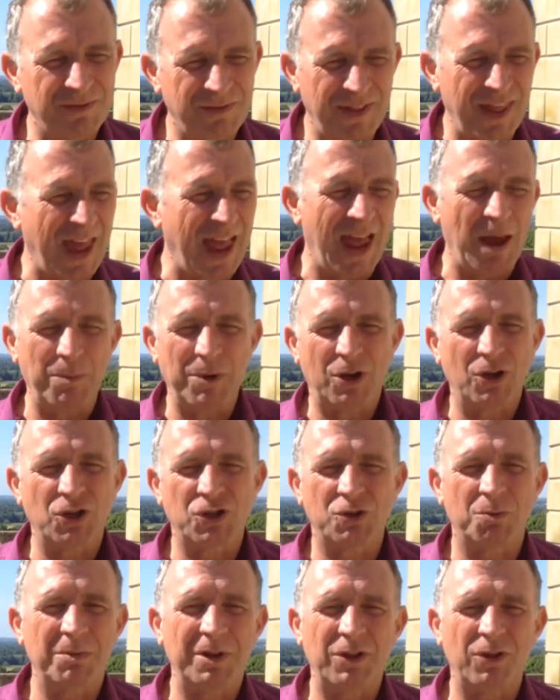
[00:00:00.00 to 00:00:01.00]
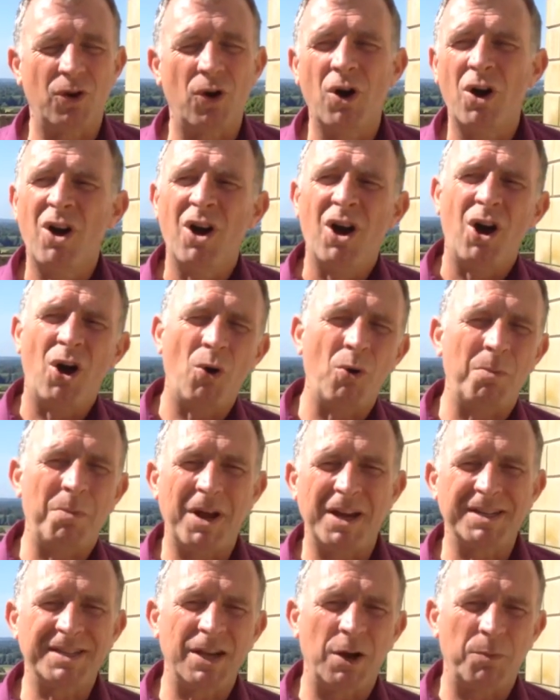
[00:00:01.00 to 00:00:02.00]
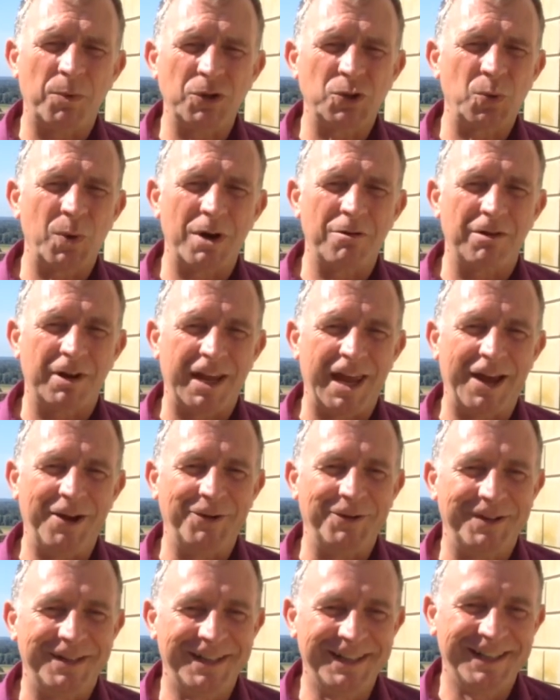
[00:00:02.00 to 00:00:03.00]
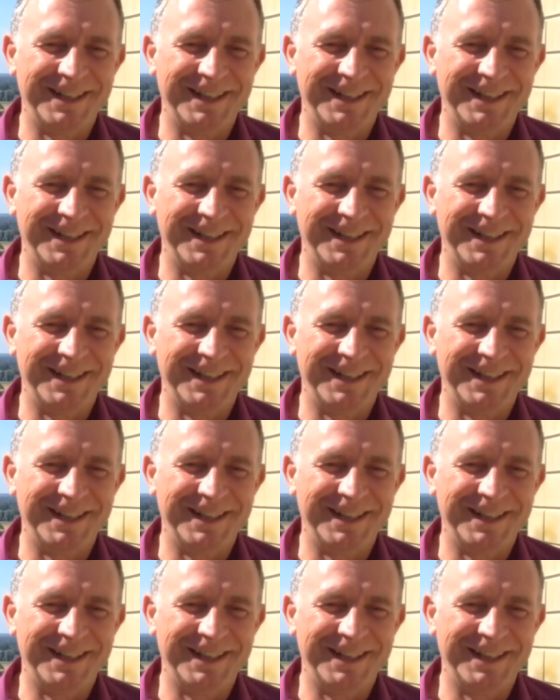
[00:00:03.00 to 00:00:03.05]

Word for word: there because somebody thought oh i better set up a twitter account